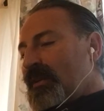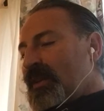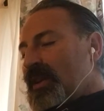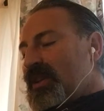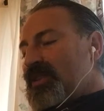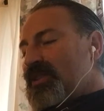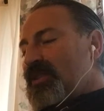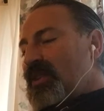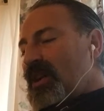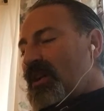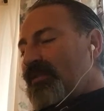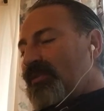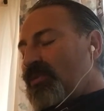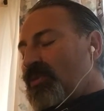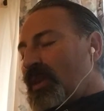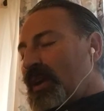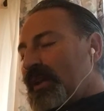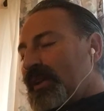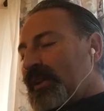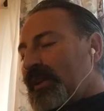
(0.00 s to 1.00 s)
A soft
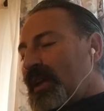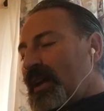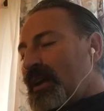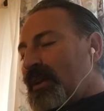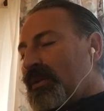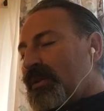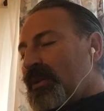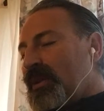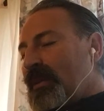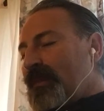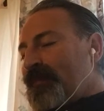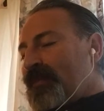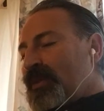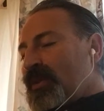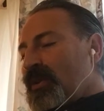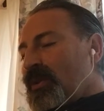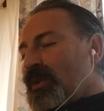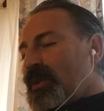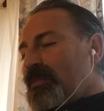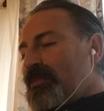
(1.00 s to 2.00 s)
white cloud,
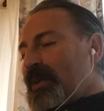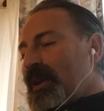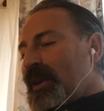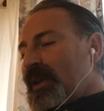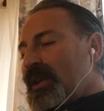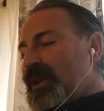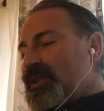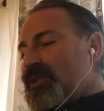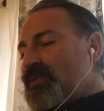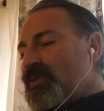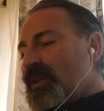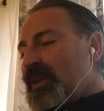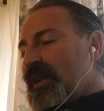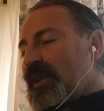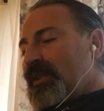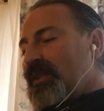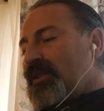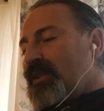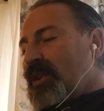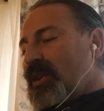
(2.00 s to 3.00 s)
or a pinkish one
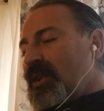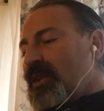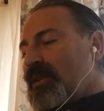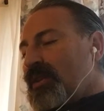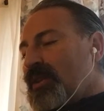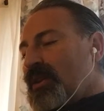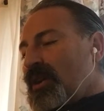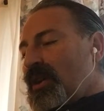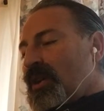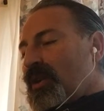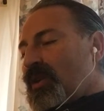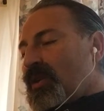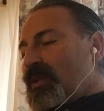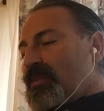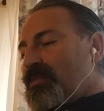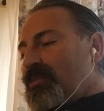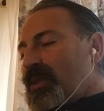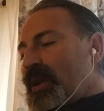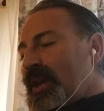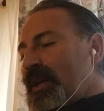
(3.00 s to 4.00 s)
at dawn, or
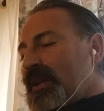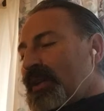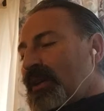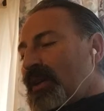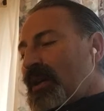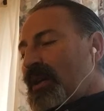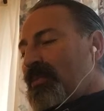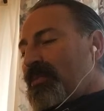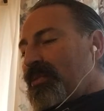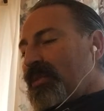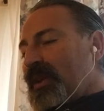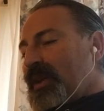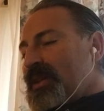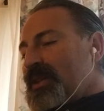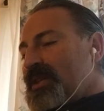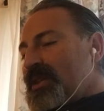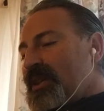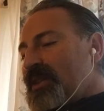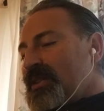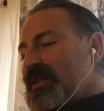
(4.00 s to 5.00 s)
bright copper at
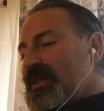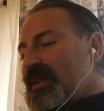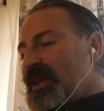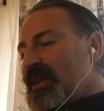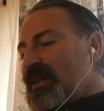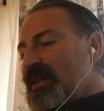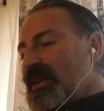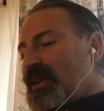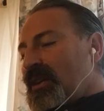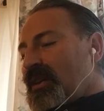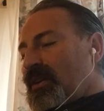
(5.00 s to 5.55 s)
sunset,